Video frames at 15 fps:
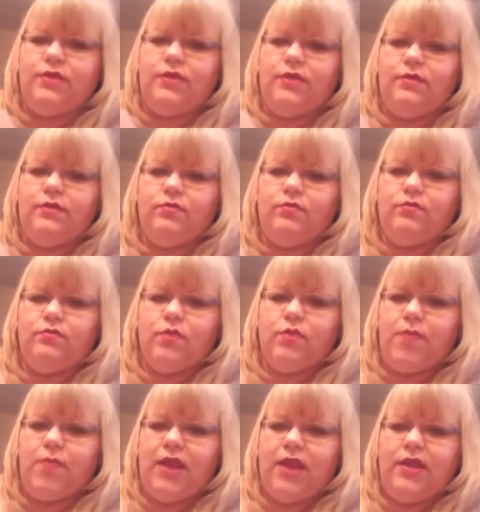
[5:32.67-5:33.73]
the
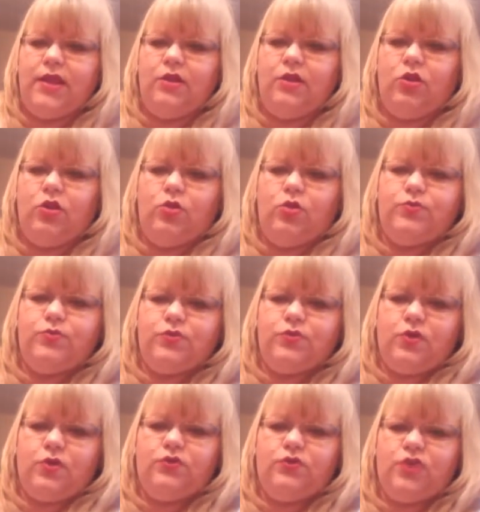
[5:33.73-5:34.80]
remaining loops
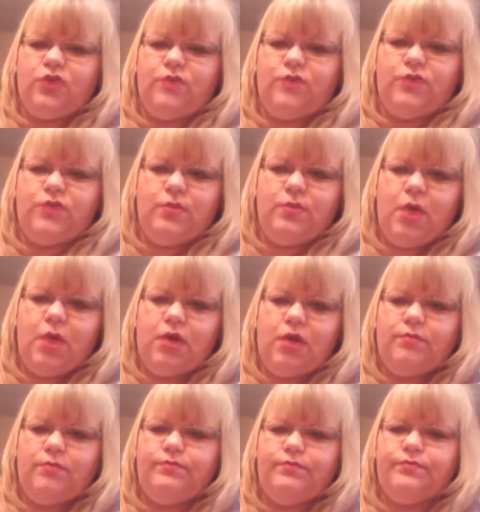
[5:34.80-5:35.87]
are shoved to the
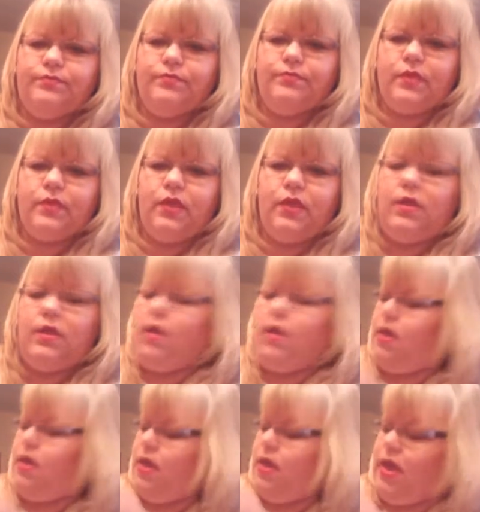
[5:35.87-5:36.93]
bottom.
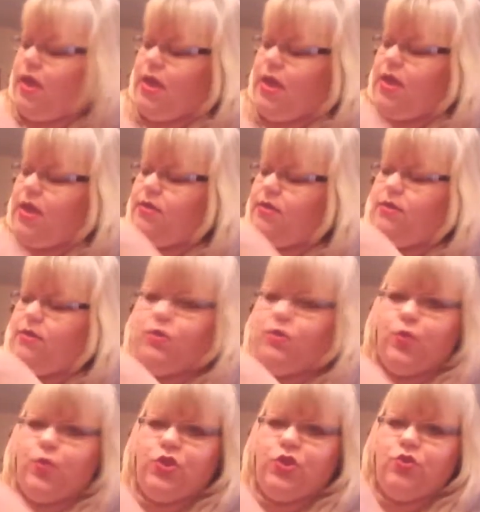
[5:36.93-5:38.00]

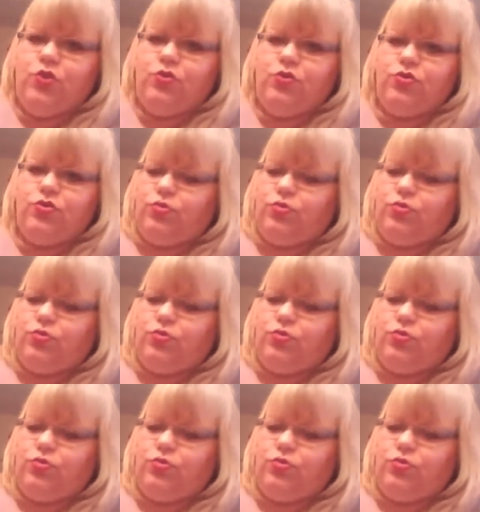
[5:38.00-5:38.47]
And when you